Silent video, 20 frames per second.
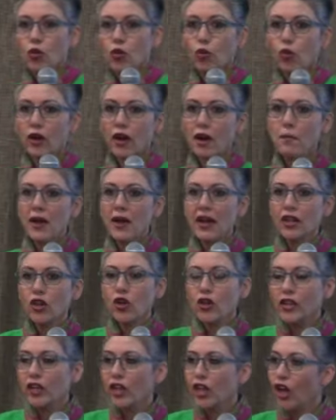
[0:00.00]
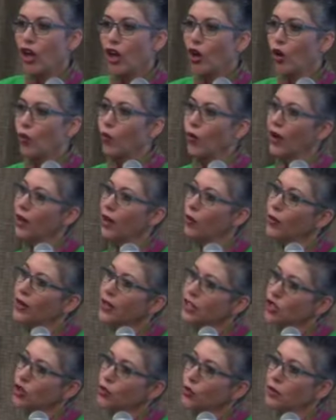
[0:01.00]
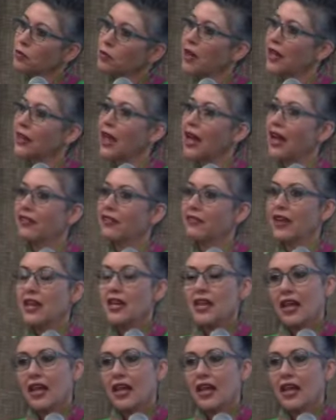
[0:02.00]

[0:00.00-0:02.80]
where am I going to go? What I want to do with my life?